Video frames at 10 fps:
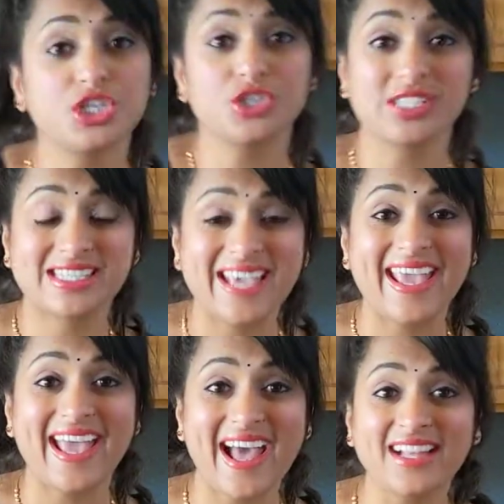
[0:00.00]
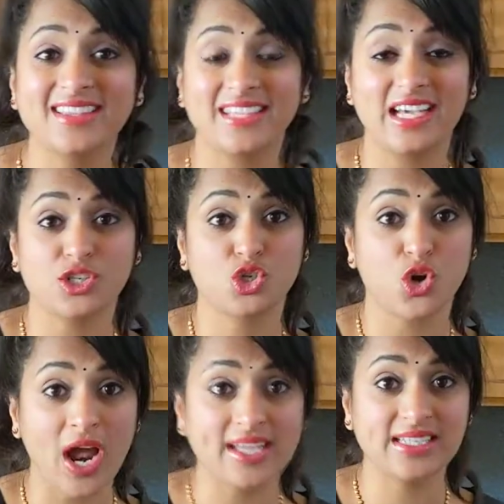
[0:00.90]
you to stay healthy and
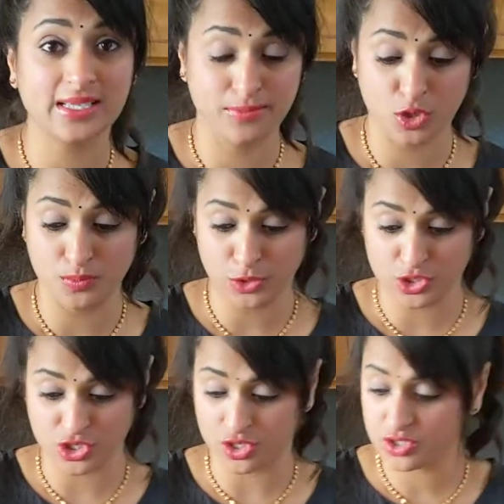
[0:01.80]
try this immune booster.